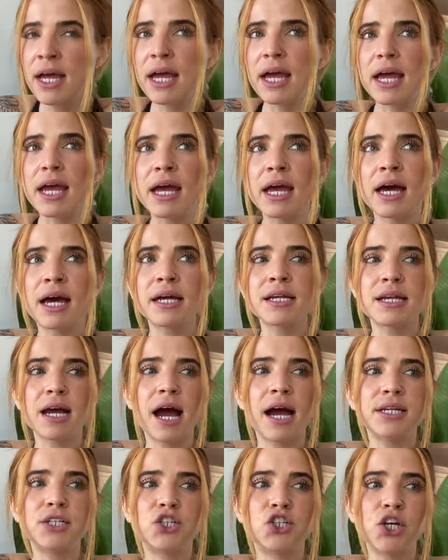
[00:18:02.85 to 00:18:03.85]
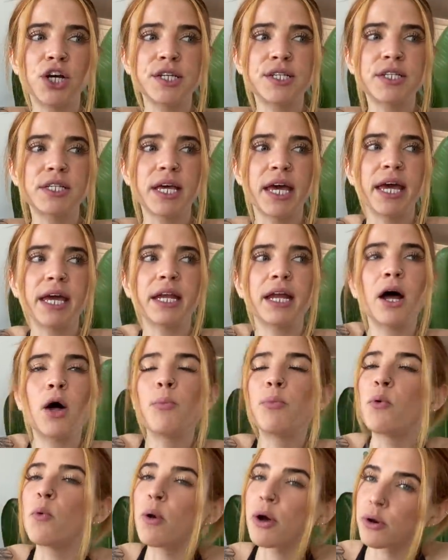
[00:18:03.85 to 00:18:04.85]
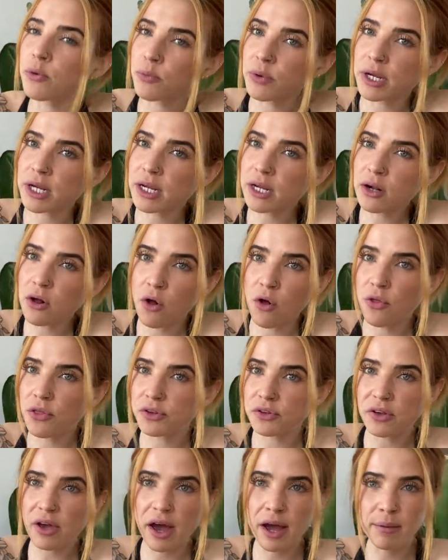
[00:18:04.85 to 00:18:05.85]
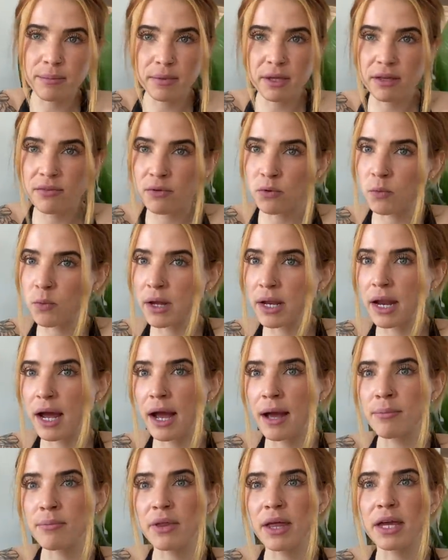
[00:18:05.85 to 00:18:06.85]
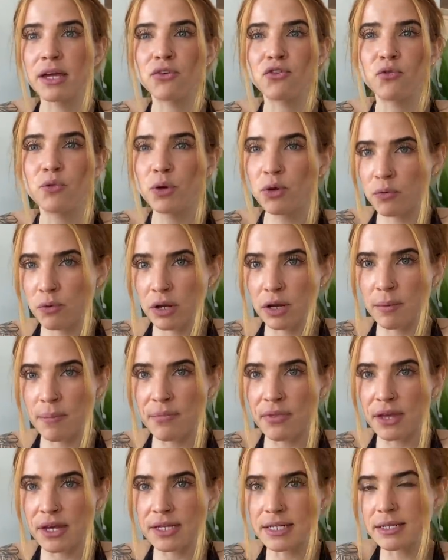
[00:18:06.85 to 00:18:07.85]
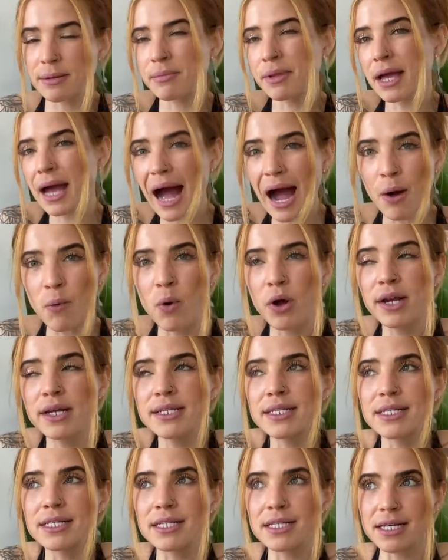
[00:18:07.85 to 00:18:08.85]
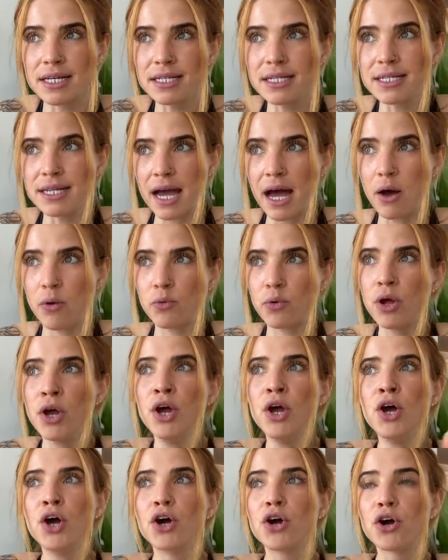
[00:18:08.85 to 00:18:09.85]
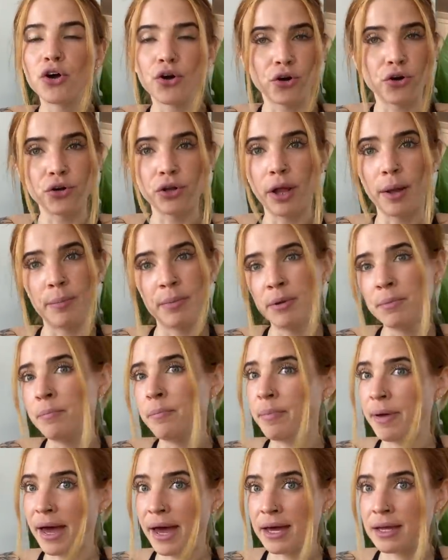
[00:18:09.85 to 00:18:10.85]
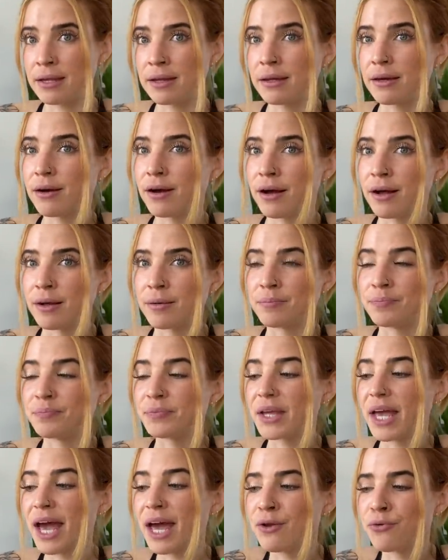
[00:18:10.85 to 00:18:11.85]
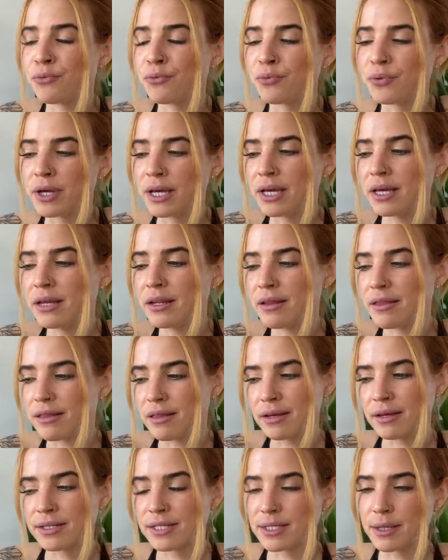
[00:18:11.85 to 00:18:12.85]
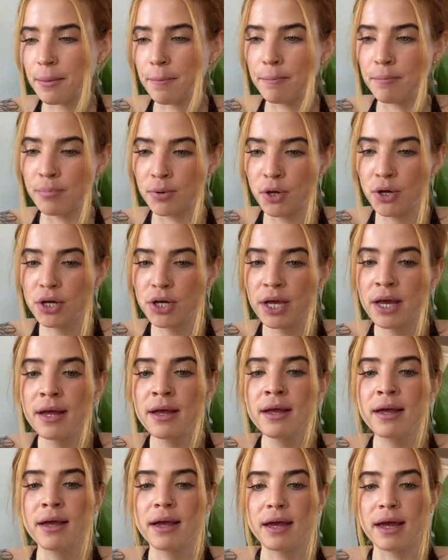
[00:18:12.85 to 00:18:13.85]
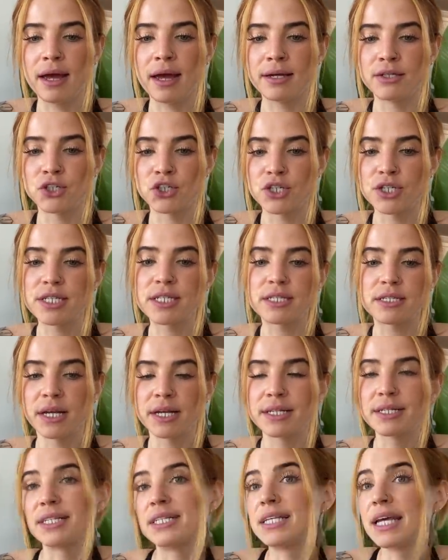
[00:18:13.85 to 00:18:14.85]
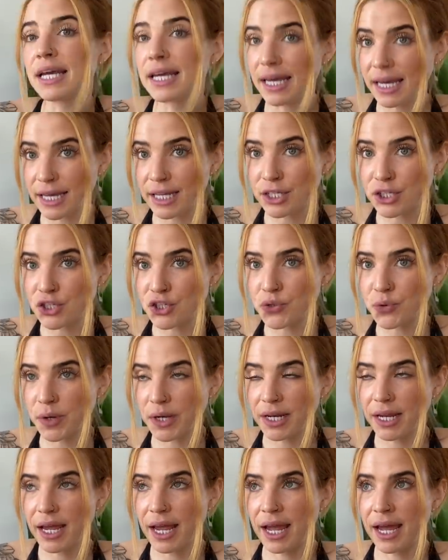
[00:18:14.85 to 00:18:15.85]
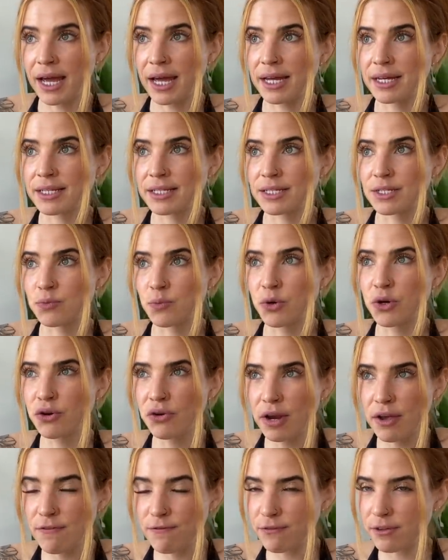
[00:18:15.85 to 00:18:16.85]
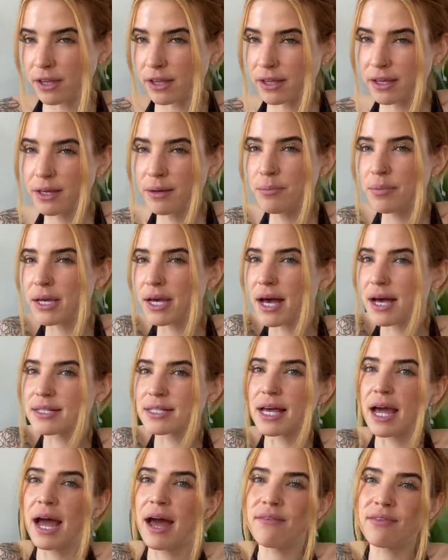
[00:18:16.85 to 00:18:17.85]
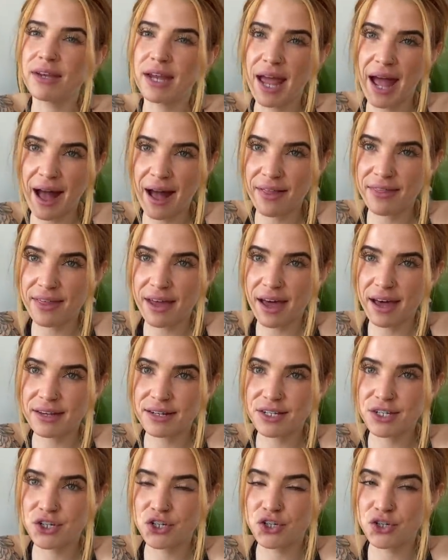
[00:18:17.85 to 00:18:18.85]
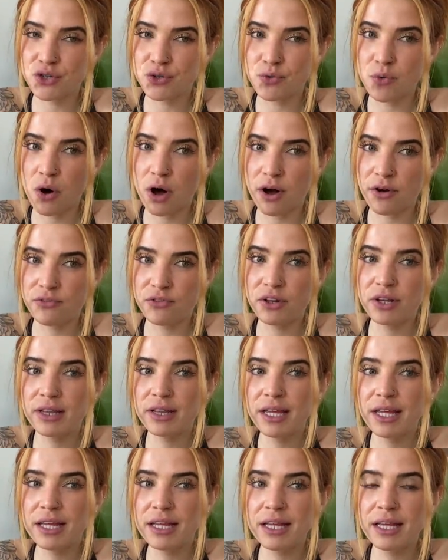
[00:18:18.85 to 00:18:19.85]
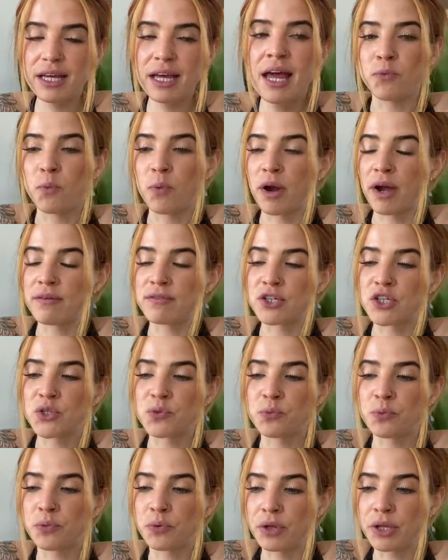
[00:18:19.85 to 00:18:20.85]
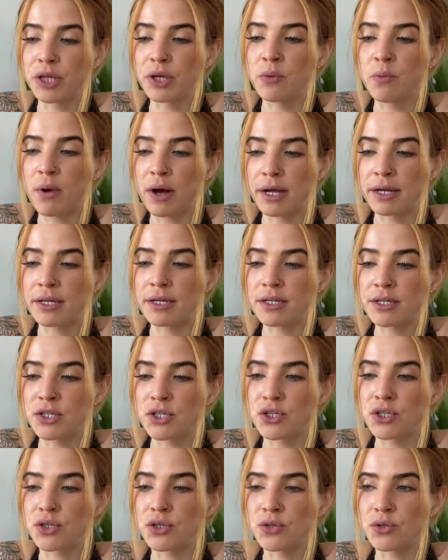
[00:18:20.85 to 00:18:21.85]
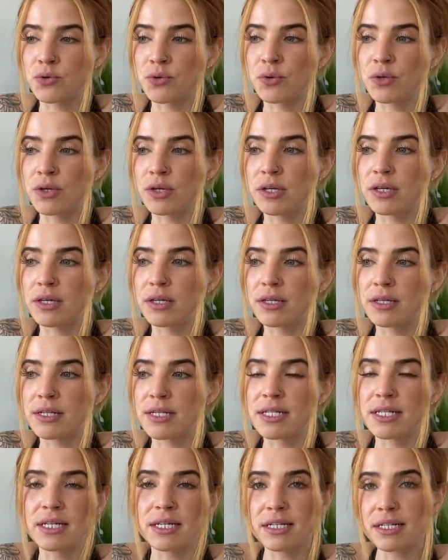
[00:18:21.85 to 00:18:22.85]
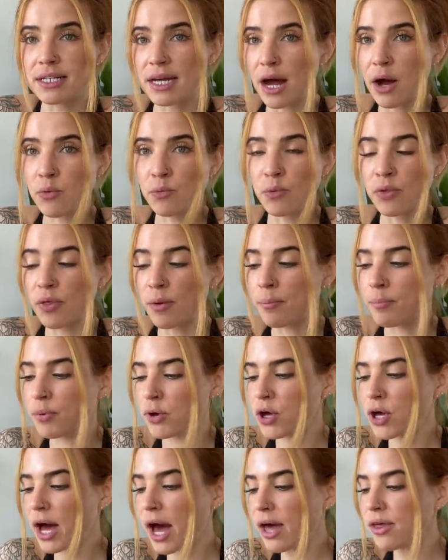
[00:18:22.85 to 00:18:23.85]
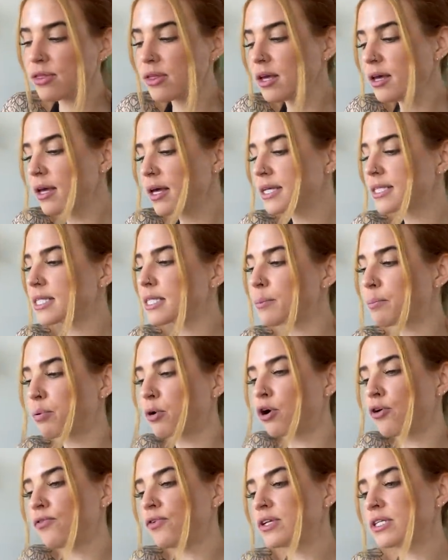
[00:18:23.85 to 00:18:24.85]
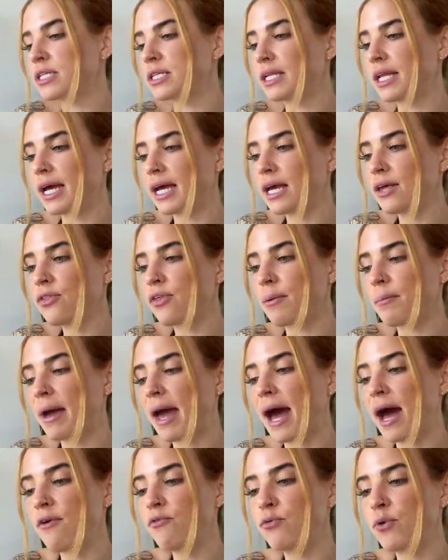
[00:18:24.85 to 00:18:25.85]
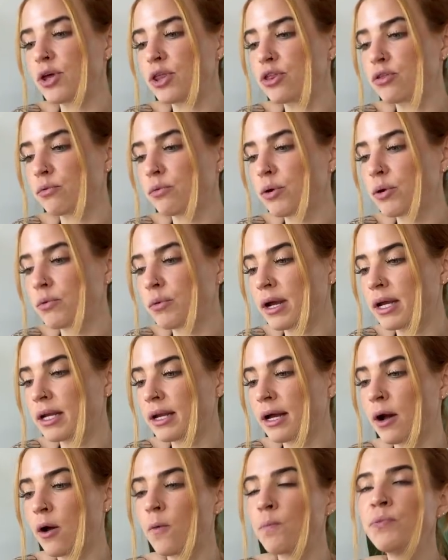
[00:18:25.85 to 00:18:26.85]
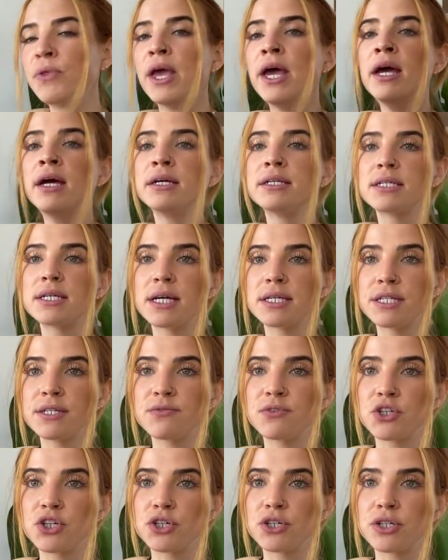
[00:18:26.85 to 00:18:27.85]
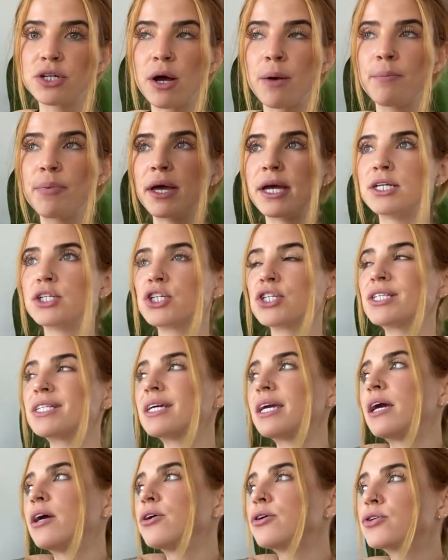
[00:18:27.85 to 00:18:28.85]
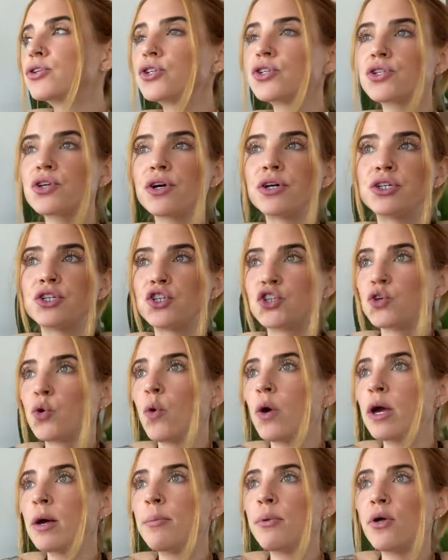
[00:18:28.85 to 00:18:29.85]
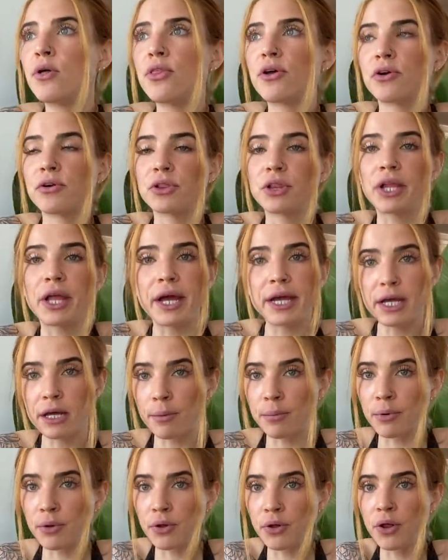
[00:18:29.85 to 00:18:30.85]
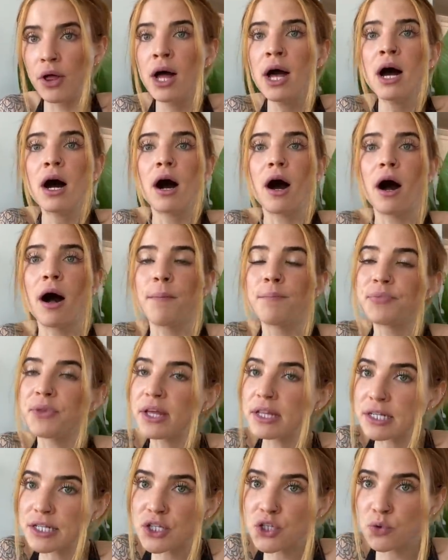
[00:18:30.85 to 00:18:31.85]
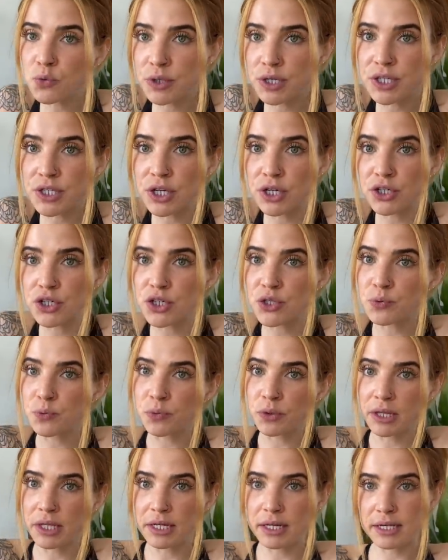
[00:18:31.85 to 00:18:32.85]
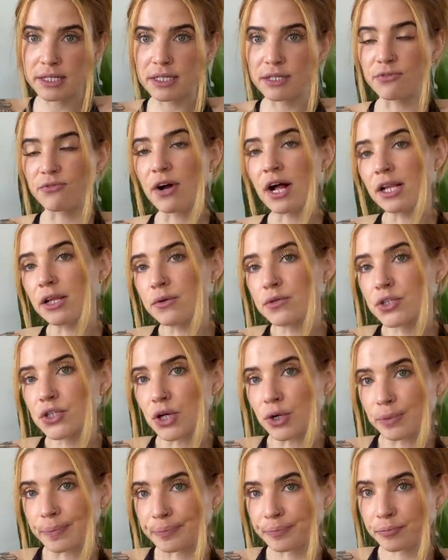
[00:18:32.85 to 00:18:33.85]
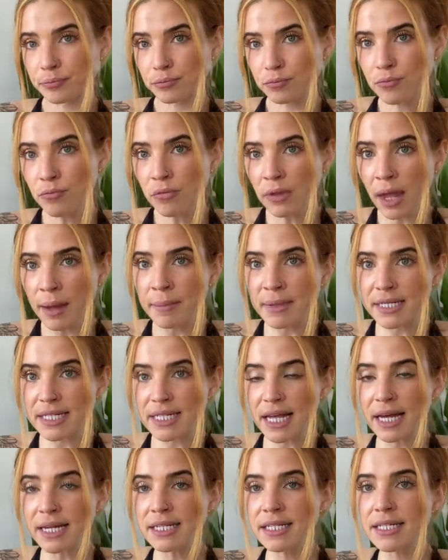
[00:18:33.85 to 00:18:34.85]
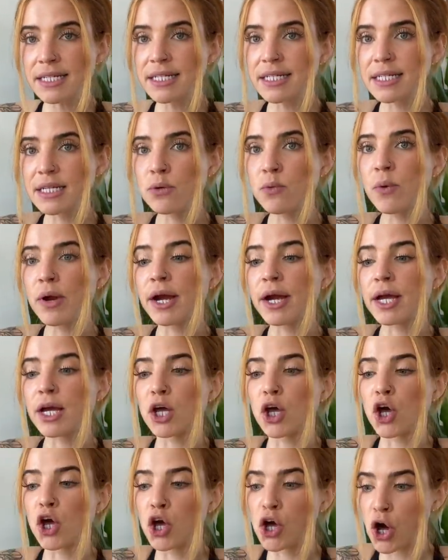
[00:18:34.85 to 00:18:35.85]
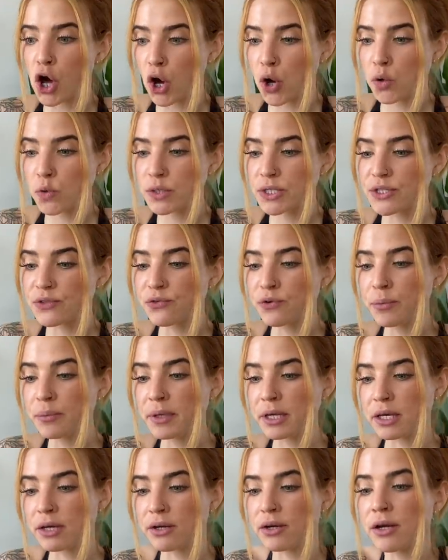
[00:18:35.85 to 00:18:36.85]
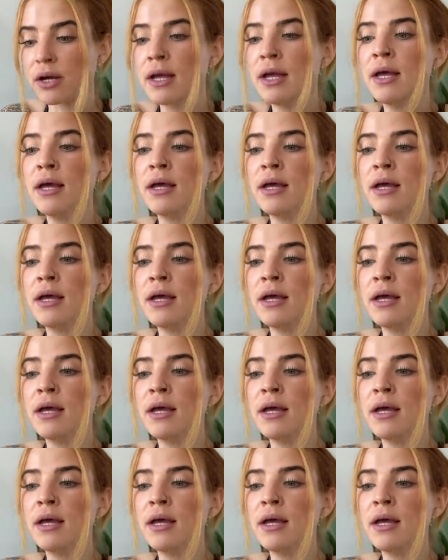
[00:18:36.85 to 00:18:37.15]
And I just can't help but want to read it all the time. Even when I'm like doing random things, I'm like, I want to sit down, curl up in bed and read this book and just sink into it. And what a great feeling, because I haven't had that too often lately where I just really wanted to sit down with a book. I think it's the perfect length. I'm halfway through it right now. Tons of turned down pages. The characters are enjoyable. They're likable. And the stories are just really nice to follow. So I'm excited to see where it goes from here.